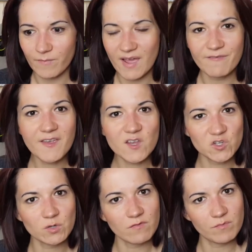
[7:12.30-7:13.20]
I think it
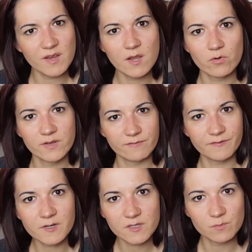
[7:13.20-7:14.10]
should have been her in the
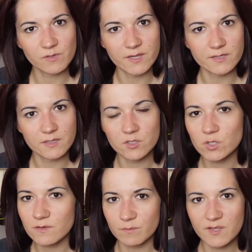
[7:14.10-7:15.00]
first place. It
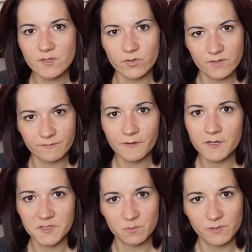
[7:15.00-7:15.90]
should have been there in the
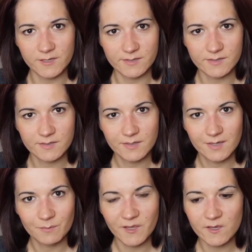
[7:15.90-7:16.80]
first place.
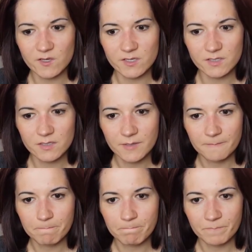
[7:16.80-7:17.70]
Because
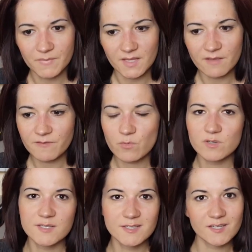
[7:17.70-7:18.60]
if you
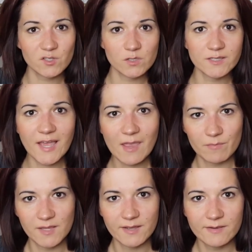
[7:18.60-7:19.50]
want to stick to the
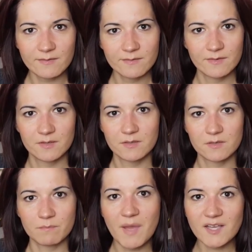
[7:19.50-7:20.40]
timeline,
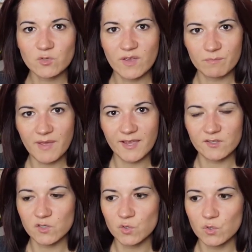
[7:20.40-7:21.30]
Max went back
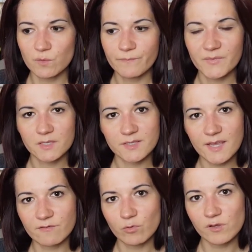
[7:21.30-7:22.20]
to
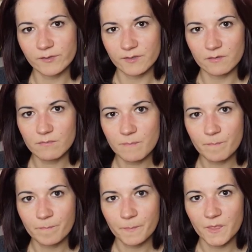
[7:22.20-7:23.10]
save William,
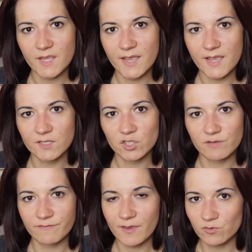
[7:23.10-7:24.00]
then she
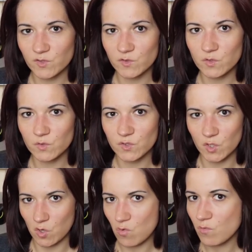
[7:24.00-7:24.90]
failed to do
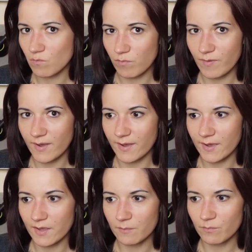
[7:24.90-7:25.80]
so
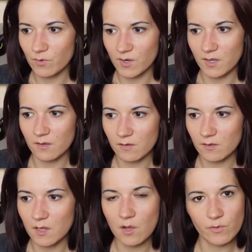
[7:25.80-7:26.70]
by putting
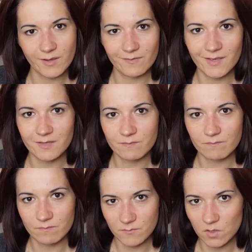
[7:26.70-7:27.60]
Chloe in that
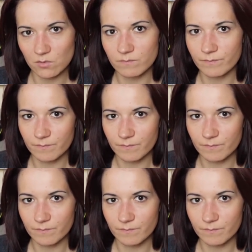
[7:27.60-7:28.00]
you know,